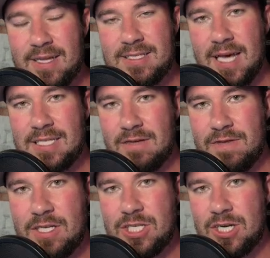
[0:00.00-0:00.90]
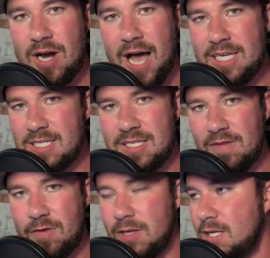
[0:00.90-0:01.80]
this as a feature, I just
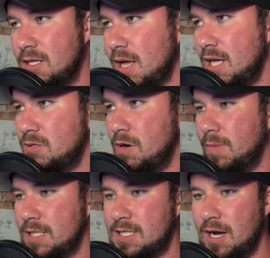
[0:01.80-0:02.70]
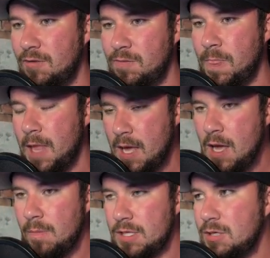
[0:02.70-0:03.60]
never really dug into it myself.
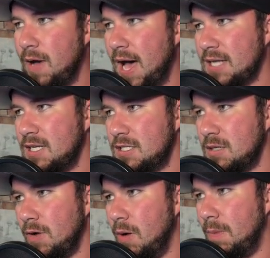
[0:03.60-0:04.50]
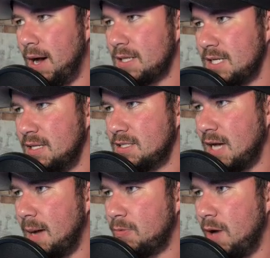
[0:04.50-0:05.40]
But to access the Pwnbox, in the
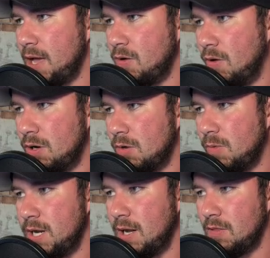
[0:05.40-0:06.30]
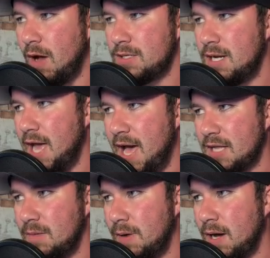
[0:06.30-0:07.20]
top right corner when you're logged into
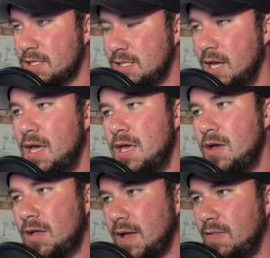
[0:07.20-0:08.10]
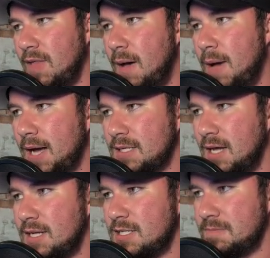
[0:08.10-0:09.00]
Hack the Box, you click Lab
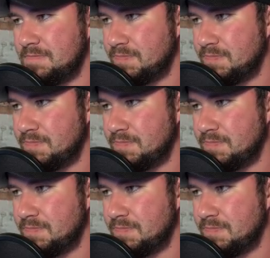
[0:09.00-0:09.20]
Access,